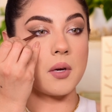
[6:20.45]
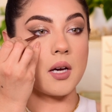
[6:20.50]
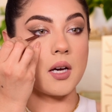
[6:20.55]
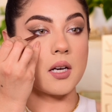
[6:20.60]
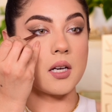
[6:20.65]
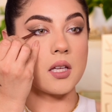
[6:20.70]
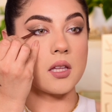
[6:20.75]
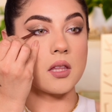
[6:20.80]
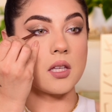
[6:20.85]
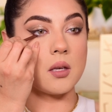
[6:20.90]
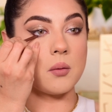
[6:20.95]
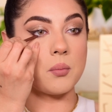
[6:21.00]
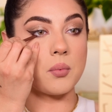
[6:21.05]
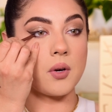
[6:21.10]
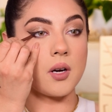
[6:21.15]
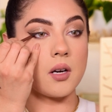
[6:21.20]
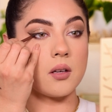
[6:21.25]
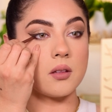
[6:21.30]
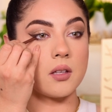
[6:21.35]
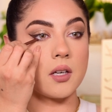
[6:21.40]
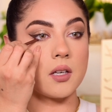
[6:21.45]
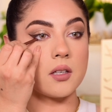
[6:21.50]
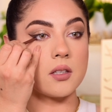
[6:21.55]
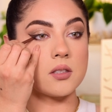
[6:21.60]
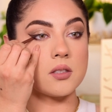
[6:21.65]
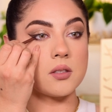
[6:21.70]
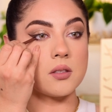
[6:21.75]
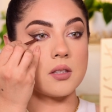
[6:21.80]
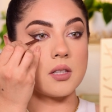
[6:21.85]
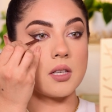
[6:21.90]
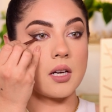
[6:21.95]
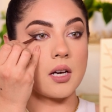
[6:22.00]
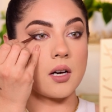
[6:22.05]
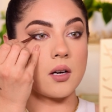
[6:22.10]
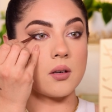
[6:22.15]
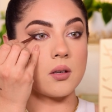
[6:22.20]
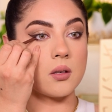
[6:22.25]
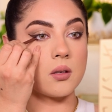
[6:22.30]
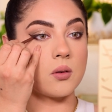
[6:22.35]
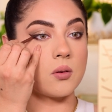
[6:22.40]
adding the brown liner to the
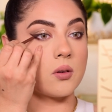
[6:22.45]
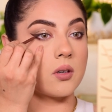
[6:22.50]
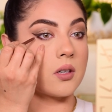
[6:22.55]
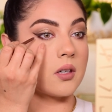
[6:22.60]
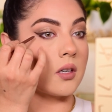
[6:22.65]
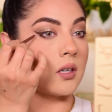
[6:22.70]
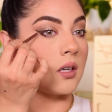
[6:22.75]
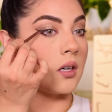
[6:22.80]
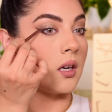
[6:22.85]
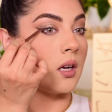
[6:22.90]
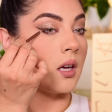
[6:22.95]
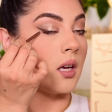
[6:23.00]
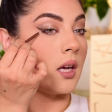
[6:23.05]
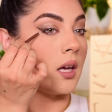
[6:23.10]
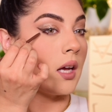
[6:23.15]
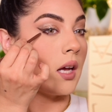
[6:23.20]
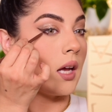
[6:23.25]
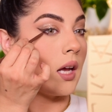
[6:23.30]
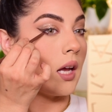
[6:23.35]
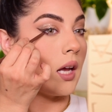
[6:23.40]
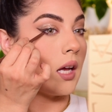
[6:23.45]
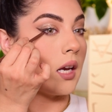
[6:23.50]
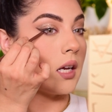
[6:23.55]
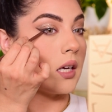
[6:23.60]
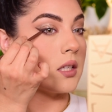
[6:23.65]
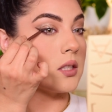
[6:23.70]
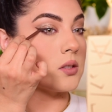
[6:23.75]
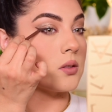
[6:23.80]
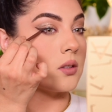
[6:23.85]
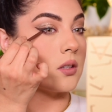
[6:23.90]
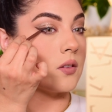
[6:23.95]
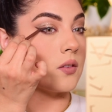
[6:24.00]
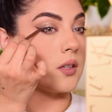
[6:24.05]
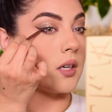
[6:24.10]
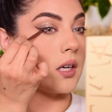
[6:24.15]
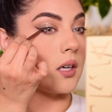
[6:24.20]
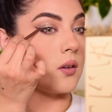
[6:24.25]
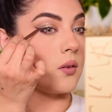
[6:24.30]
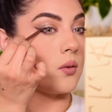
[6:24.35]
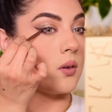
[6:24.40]
outer corner, and I sort of
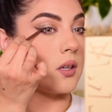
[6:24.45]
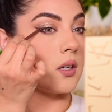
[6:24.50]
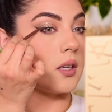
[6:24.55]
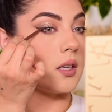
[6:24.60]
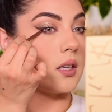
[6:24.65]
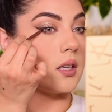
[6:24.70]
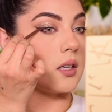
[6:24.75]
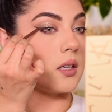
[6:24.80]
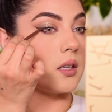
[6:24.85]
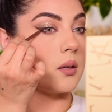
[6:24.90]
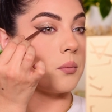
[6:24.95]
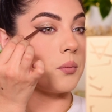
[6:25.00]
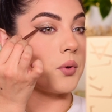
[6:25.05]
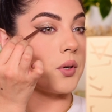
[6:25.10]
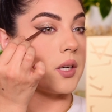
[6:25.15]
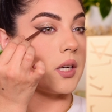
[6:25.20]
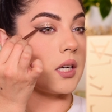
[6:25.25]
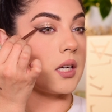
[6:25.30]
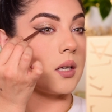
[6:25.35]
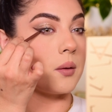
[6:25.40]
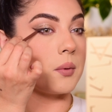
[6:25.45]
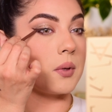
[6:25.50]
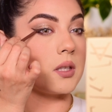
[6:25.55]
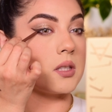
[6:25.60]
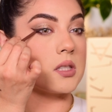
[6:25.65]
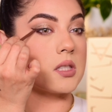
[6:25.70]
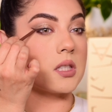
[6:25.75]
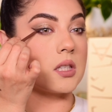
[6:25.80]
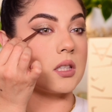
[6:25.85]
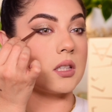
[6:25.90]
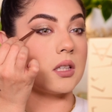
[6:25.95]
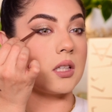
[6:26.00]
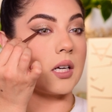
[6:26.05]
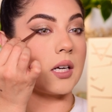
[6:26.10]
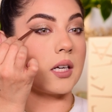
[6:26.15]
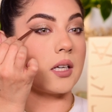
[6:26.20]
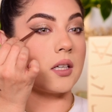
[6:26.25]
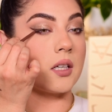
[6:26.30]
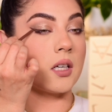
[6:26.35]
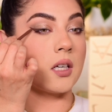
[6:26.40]
kind of want to bring it up into the
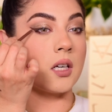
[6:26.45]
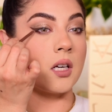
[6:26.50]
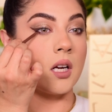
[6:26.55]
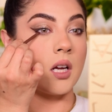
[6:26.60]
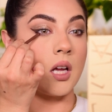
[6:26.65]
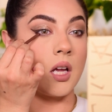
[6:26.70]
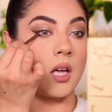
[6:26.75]
liner,